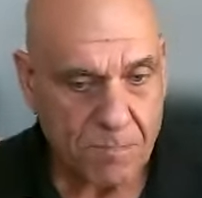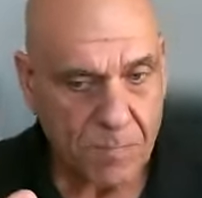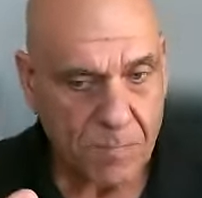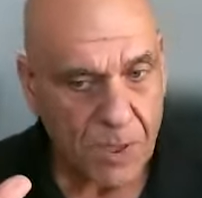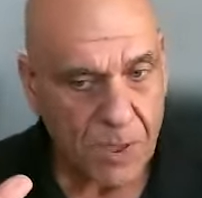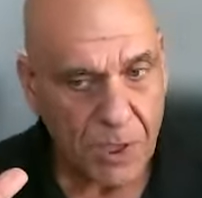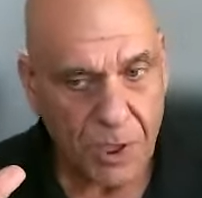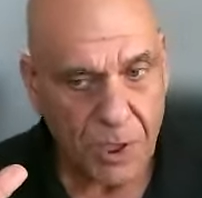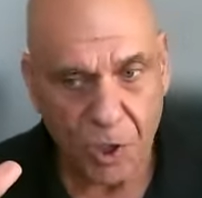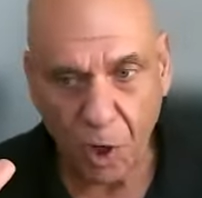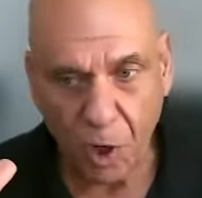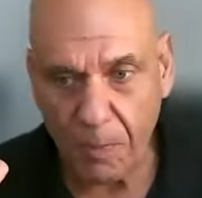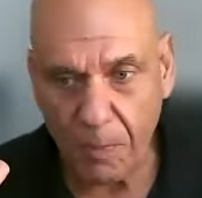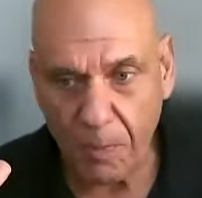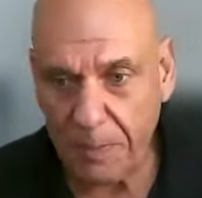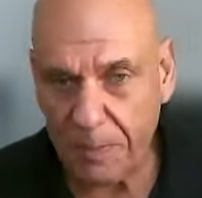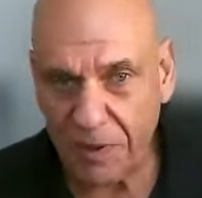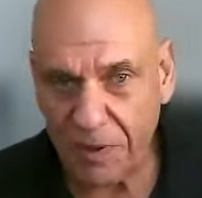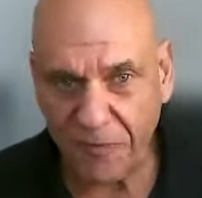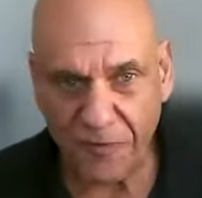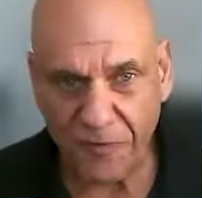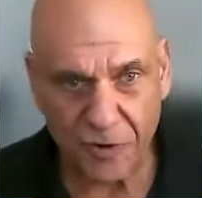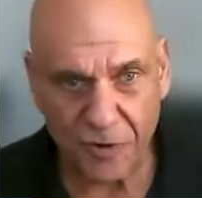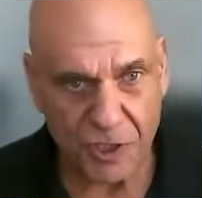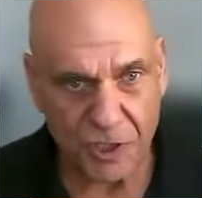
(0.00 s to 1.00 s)
you know, maybe
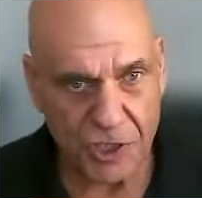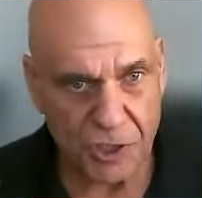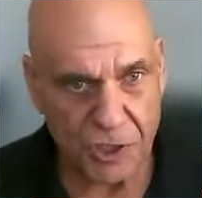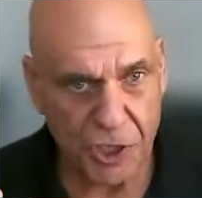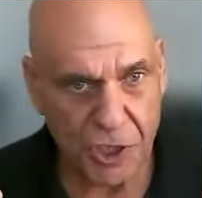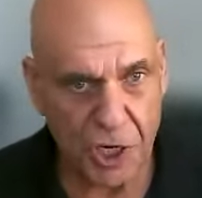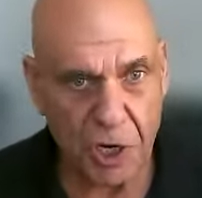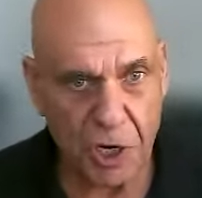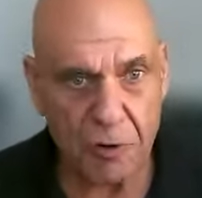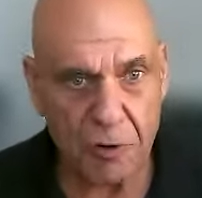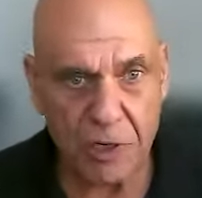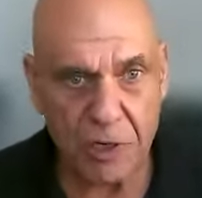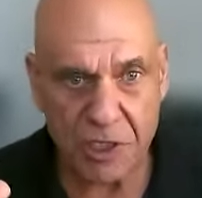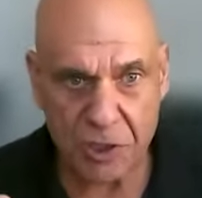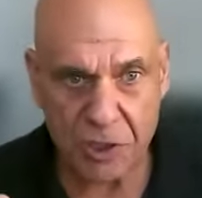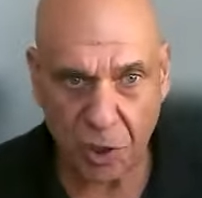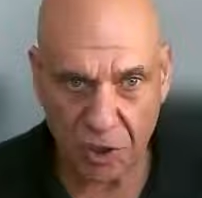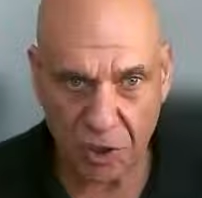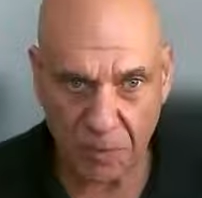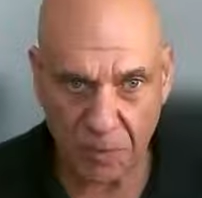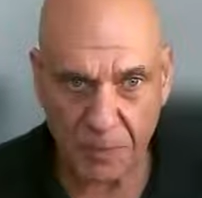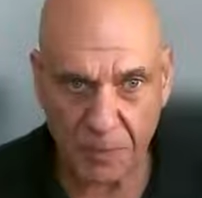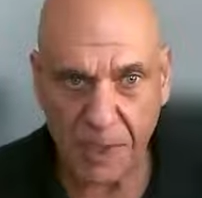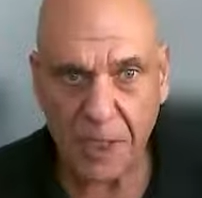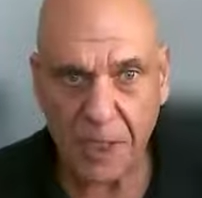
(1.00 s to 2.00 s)
the first year it's going
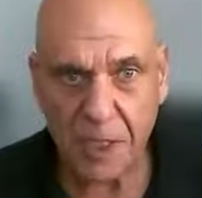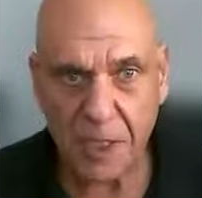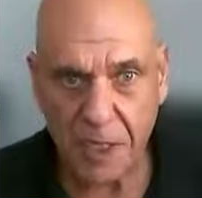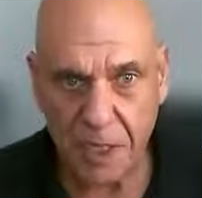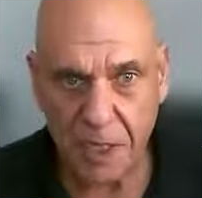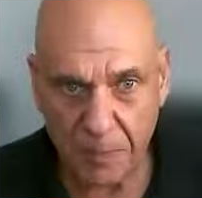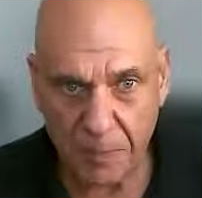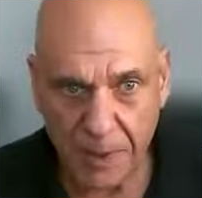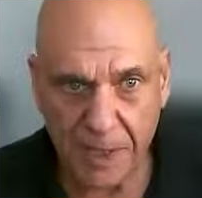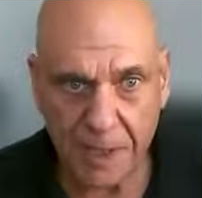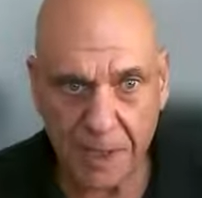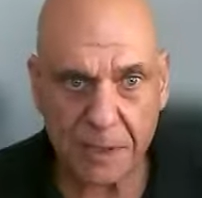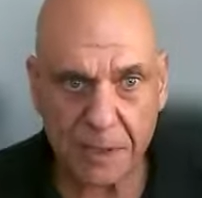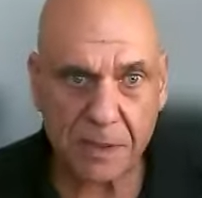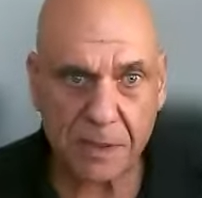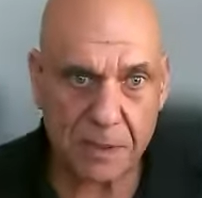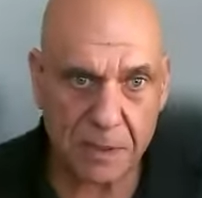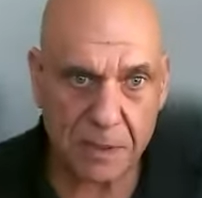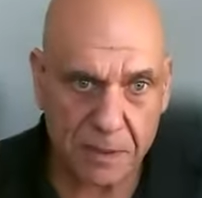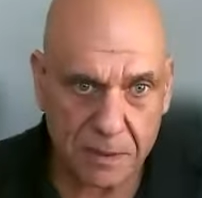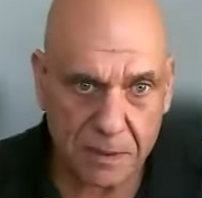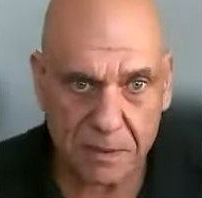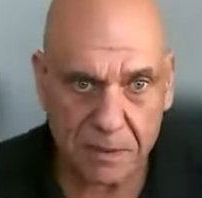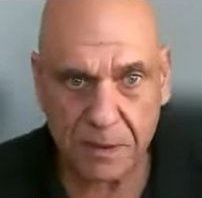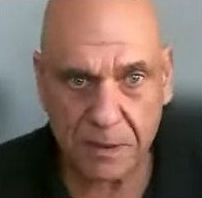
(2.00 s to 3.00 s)
to be a little bit
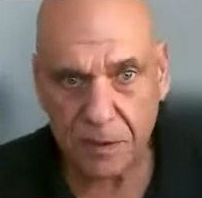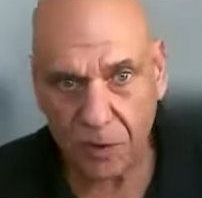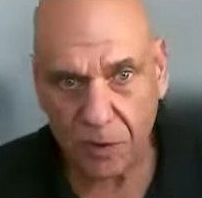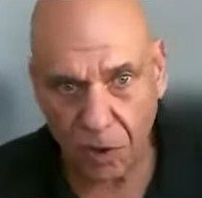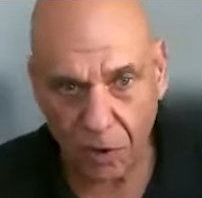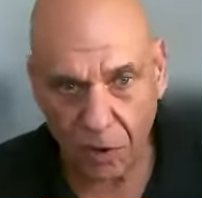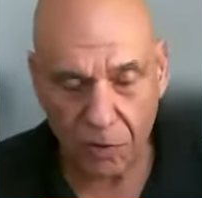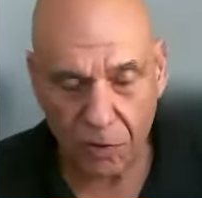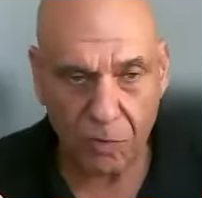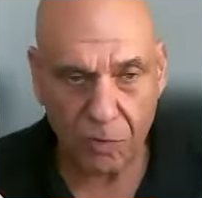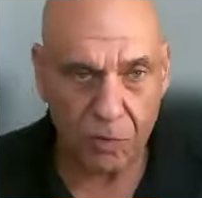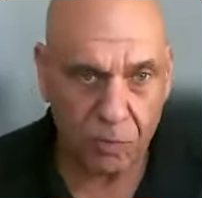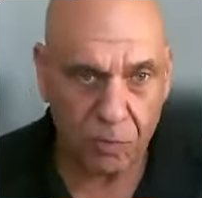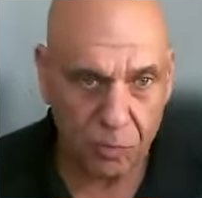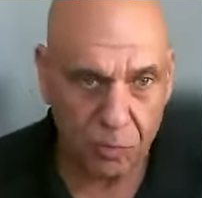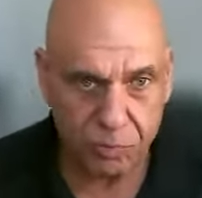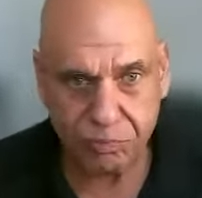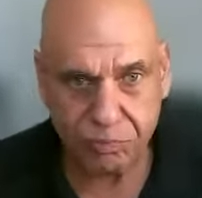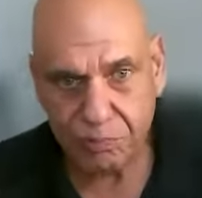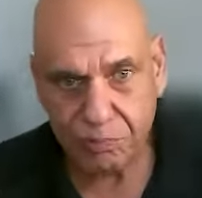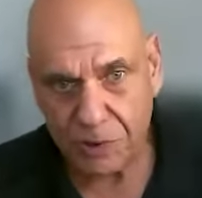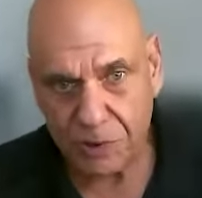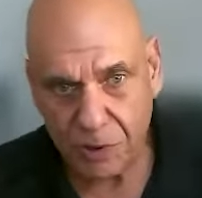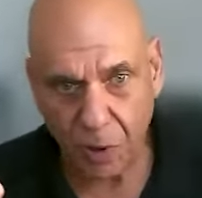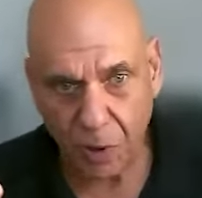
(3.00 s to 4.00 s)
you know
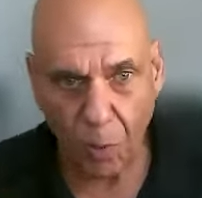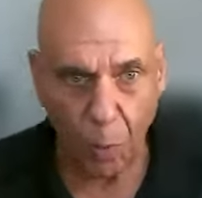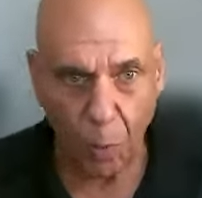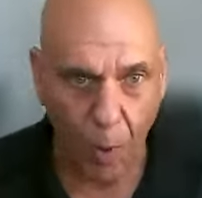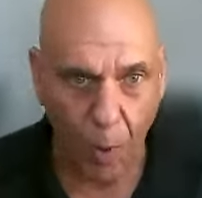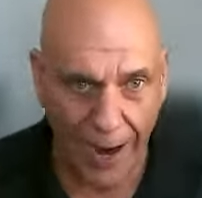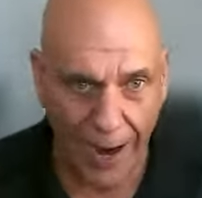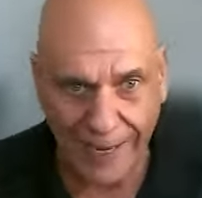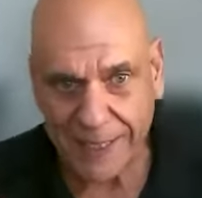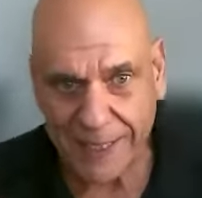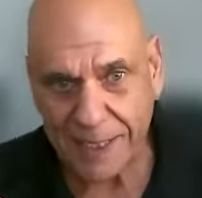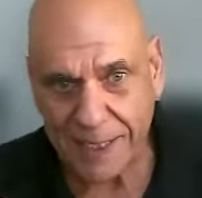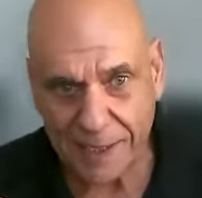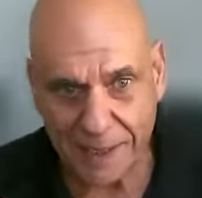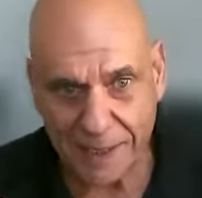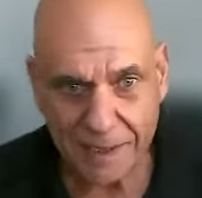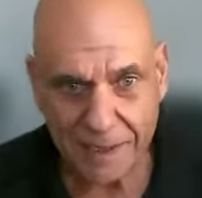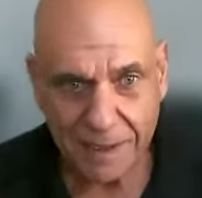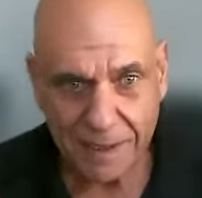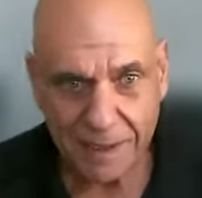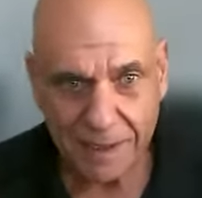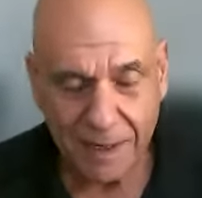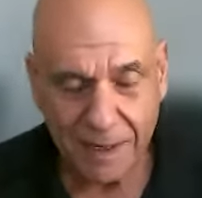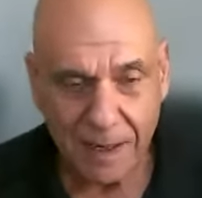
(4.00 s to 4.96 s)
you know wanky,